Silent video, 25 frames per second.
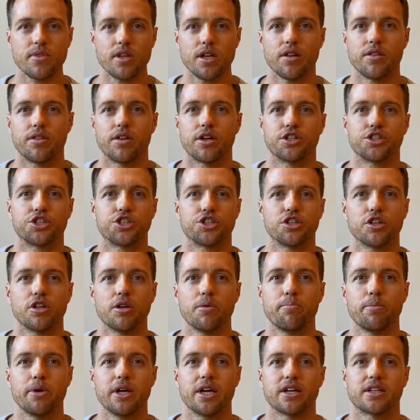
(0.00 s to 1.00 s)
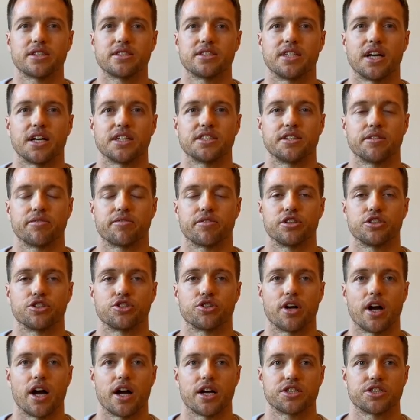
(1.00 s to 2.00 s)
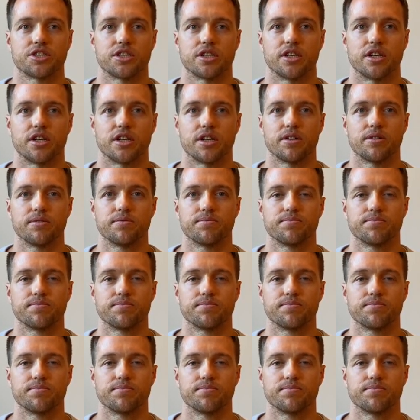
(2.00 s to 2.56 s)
There shouldn't be excessive contraction here.